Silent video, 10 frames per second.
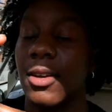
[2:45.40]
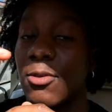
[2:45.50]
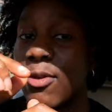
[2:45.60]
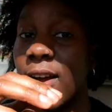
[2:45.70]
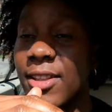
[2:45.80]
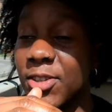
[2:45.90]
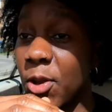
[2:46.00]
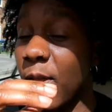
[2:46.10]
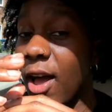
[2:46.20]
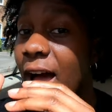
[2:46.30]
right? So
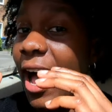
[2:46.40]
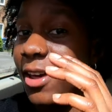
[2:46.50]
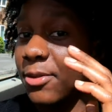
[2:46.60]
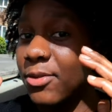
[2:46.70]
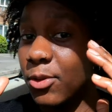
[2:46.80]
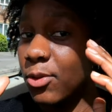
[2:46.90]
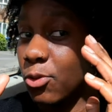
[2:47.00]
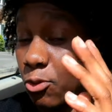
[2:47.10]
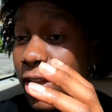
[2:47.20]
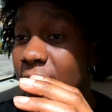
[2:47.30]
I had
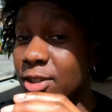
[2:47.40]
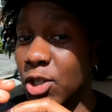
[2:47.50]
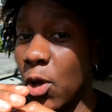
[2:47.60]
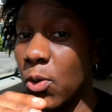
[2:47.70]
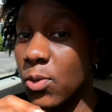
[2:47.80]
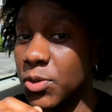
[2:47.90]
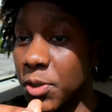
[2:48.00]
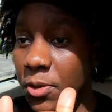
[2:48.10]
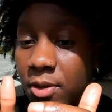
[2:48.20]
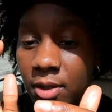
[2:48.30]
three in total,
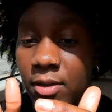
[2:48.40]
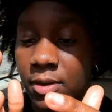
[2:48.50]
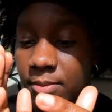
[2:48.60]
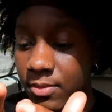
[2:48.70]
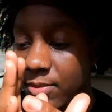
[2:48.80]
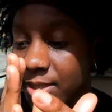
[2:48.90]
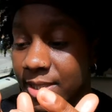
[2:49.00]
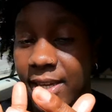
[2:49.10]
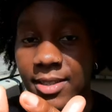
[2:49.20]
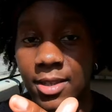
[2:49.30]
so
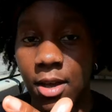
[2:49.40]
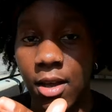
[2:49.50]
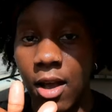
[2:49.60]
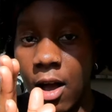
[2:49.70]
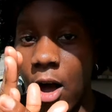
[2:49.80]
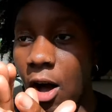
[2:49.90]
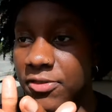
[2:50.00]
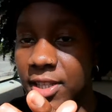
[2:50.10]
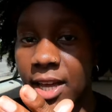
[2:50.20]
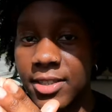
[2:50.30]
six half
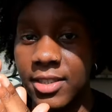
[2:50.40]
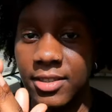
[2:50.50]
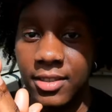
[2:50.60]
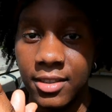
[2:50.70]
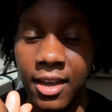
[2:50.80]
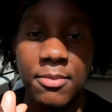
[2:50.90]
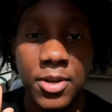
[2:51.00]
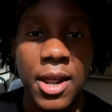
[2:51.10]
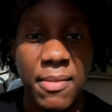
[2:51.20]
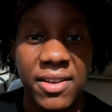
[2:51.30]
slices. Yeah, I'm
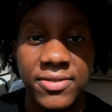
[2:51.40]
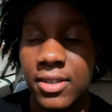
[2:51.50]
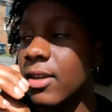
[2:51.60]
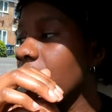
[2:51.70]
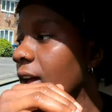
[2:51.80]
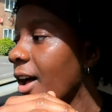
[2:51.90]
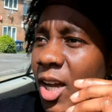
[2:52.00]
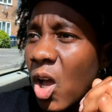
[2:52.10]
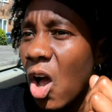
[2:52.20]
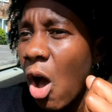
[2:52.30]
good at maths.
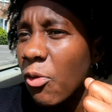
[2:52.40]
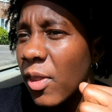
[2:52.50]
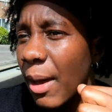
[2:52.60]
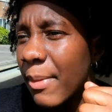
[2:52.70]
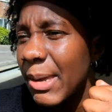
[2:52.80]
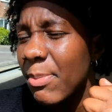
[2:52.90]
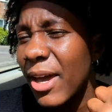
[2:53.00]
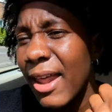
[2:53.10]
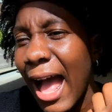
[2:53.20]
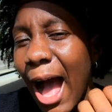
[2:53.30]
After that, maybe about
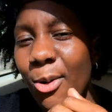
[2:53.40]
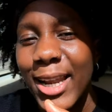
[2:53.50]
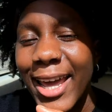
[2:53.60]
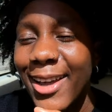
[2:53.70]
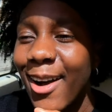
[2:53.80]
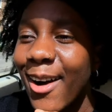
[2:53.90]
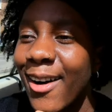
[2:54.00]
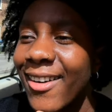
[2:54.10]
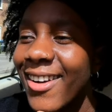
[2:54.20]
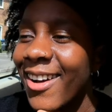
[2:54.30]
an hour later,
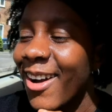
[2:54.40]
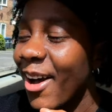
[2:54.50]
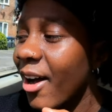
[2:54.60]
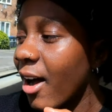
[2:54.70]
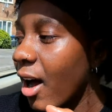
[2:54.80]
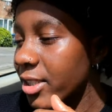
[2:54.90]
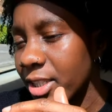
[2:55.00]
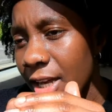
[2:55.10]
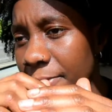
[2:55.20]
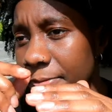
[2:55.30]
I
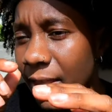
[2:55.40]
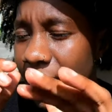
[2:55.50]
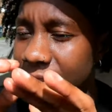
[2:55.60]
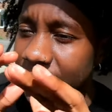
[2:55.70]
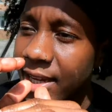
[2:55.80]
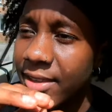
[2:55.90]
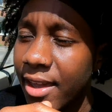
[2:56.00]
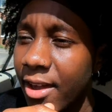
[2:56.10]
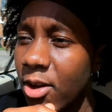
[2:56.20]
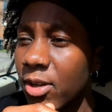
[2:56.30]
started like sitting
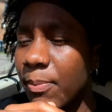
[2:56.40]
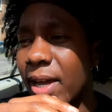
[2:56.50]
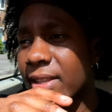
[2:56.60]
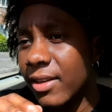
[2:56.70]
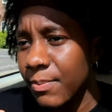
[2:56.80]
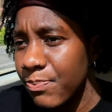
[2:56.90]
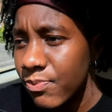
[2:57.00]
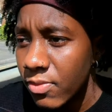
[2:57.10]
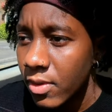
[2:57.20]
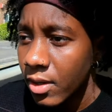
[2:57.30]
there on the bed, and
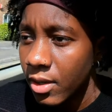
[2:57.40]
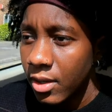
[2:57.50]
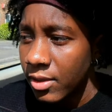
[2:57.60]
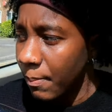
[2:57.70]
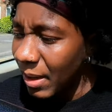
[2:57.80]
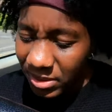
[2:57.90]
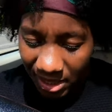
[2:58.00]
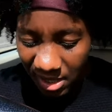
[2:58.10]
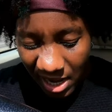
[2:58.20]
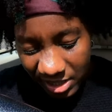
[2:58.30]
the bed was
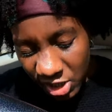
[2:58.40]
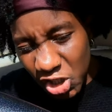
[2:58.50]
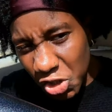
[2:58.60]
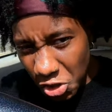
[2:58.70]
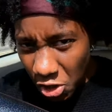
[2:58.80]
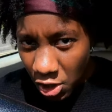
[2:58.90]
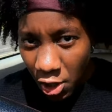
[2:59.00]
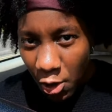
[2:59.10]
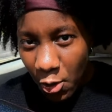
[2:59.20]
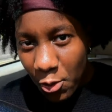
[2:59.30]
kind of like just
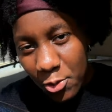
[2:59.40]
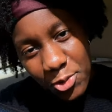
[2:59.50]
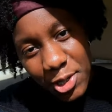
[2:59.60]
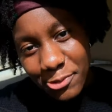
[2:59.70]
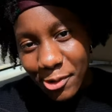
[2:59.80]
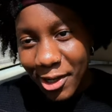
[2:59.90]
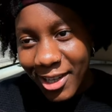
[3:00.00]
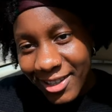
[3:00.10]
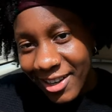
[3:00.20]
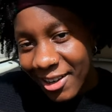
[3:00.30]
slowly
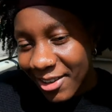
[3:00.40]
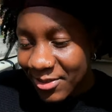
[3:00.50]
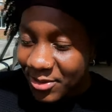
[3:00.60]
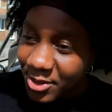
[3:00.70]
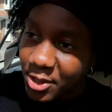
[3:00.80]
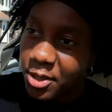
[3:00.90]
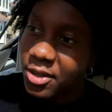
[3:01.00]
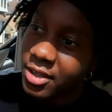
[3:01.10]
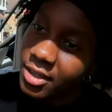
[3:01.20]
rocking now. So